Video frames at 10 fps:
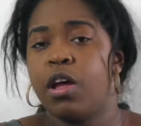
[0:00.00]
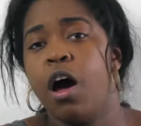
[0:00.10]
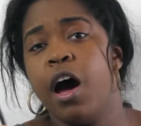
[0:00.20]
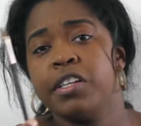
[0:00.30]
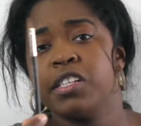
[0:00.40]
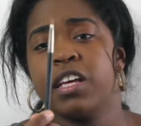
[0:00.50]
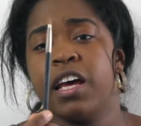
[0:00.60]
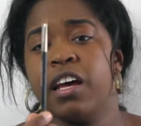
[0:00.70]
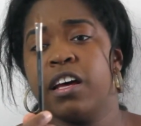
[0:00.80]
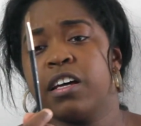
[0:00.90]
I just
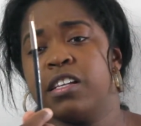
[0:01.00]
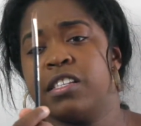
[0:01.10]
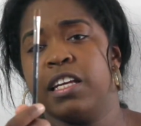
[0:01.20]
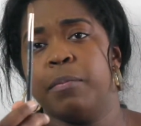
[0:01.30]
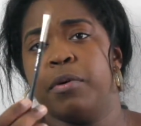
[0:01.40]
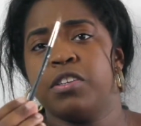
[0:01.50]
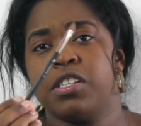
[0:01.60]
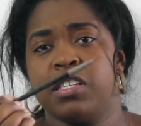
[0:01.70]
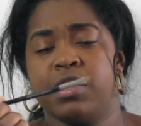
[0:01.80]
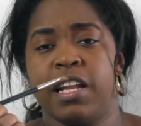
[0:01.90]
get a concealer brush.
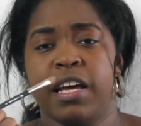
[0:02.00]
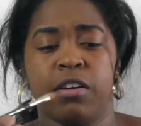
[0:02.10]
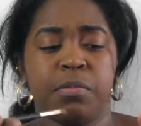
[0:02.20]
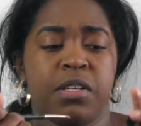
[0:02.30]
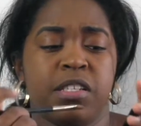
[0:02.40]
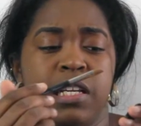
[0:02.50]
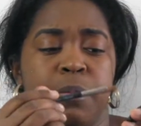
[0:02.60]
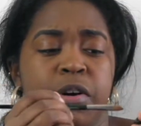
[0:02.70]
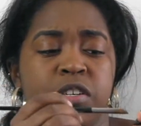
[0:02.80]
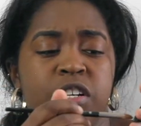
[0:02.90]
This is a Lancome concealer
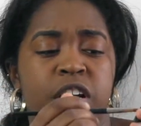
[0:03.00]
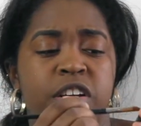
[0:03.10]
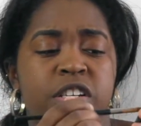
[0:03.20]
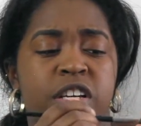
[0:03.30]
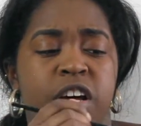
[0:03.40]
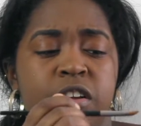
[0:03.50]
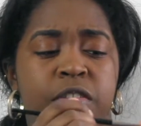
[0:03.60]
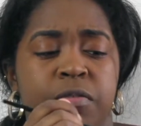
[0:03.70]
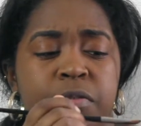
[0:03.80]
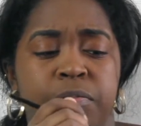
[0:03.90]
brush, and I just kind
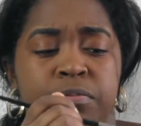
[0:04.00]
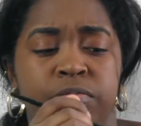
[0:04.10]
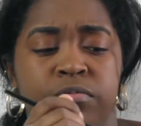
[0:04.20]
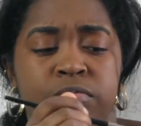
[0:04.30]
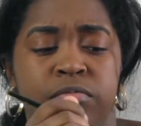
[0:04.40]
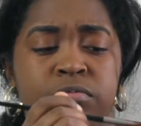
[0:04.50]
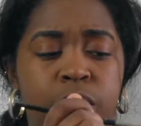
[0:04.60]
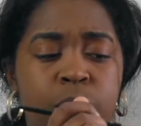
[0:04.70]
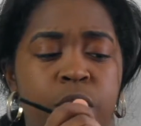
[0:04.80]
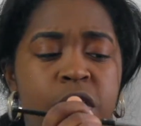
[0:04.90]
of
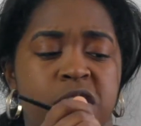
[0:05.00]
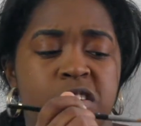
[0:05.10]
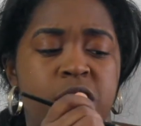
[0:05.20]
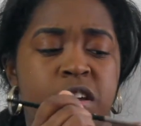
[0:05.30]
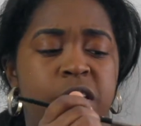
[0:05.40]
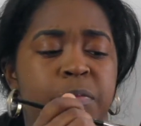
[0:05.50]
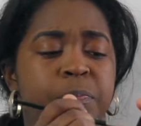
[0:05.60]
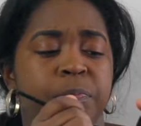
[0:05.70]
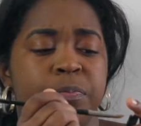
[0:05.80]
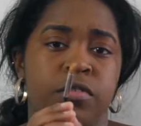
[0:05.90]
work it
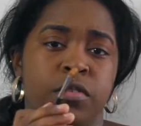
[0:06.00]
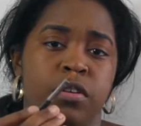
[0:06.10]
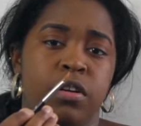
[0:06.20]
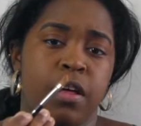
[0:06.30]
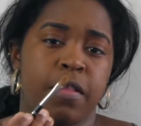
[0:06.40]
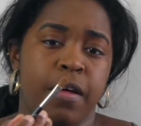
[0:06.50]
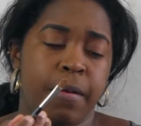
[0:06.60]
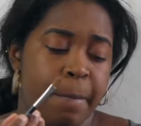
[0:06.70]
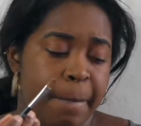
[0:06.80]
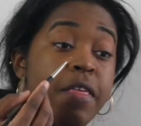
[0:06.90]
in, so on like that.